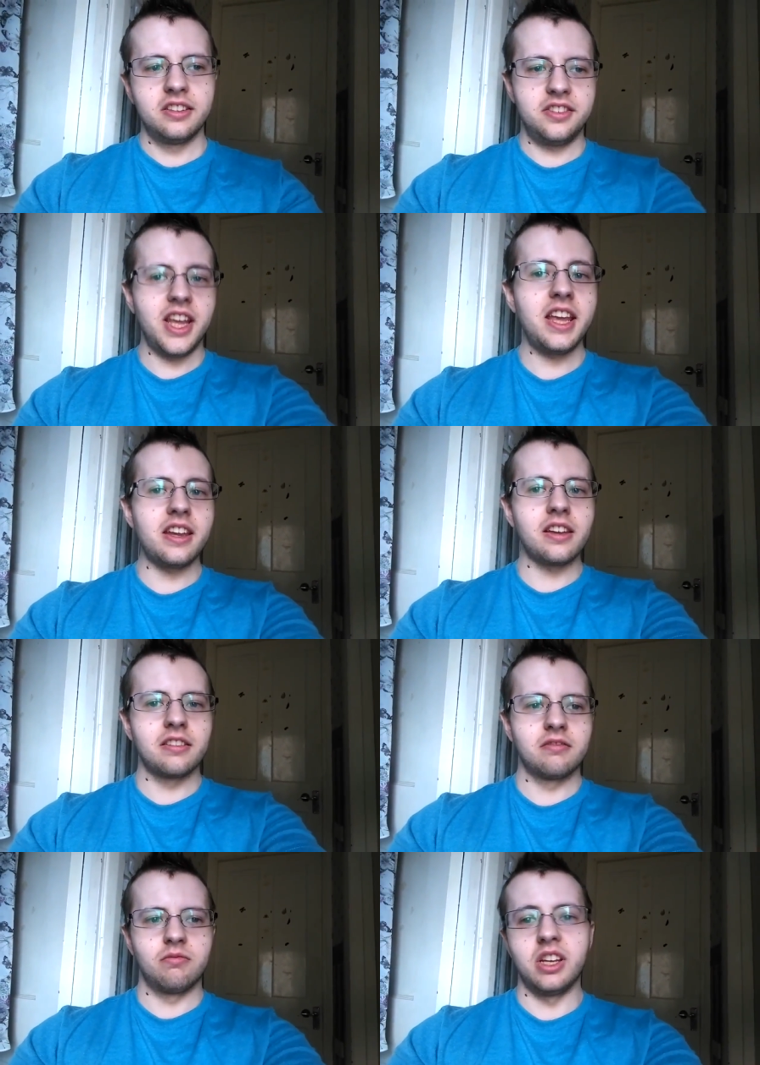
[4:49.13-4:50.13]
tea,
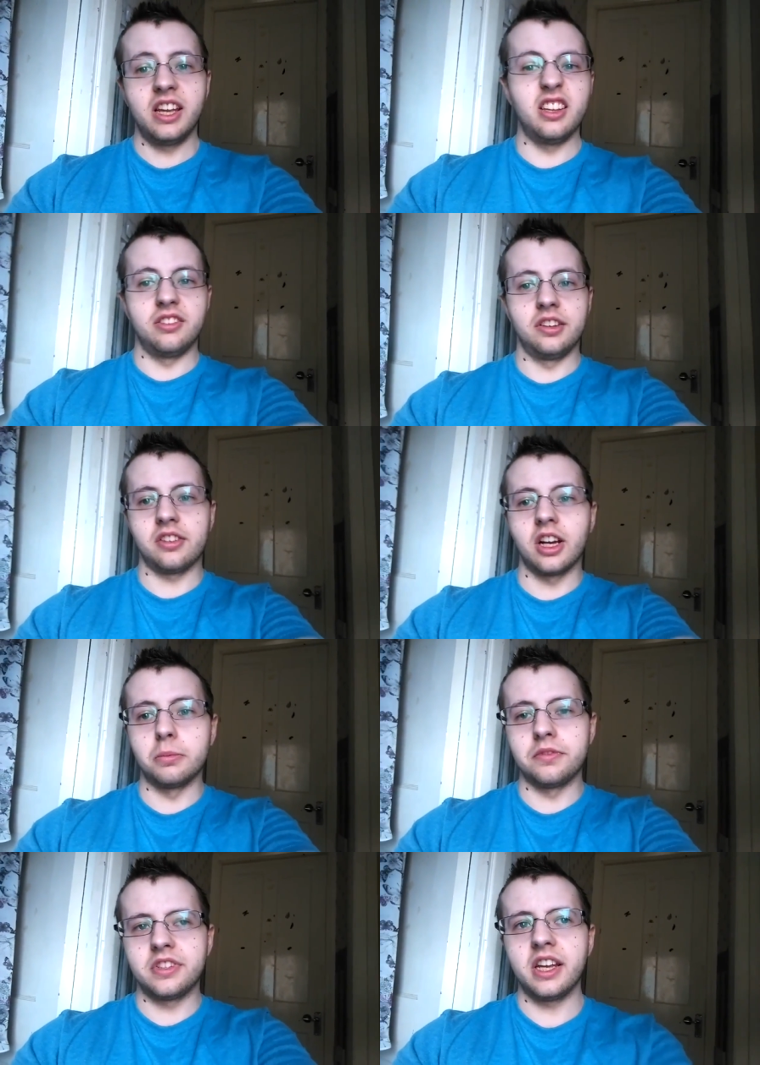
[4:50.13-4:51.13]
it is, it's a
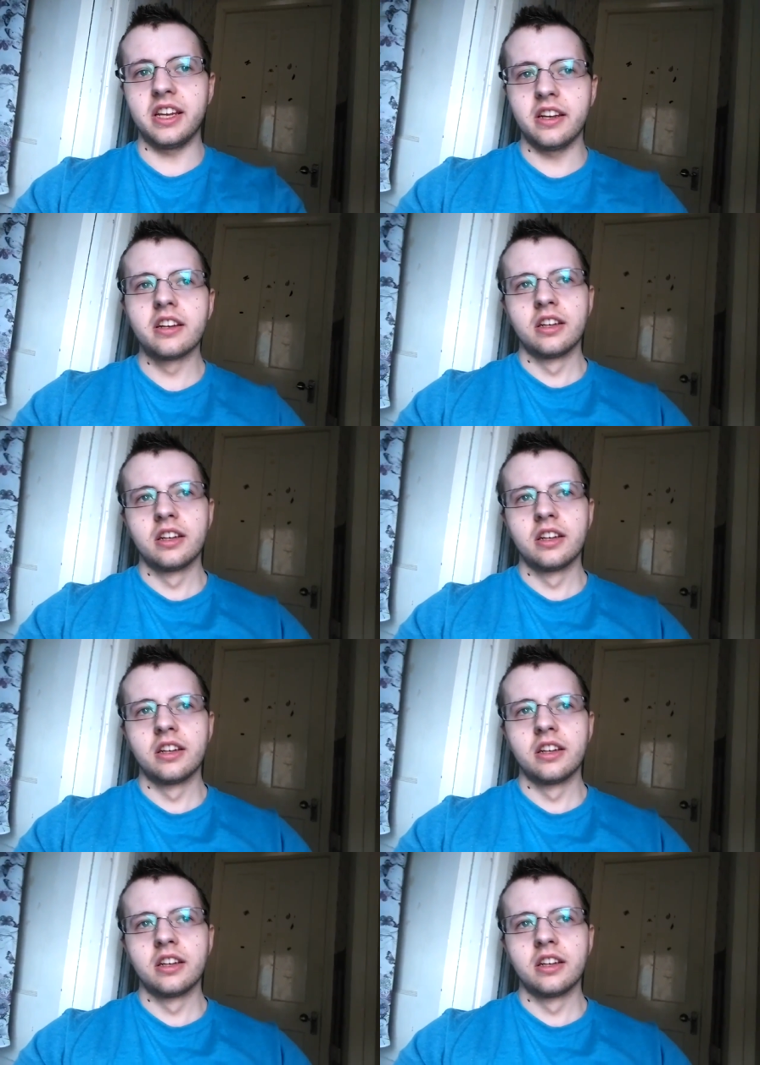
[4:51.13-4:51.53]
cup of tea.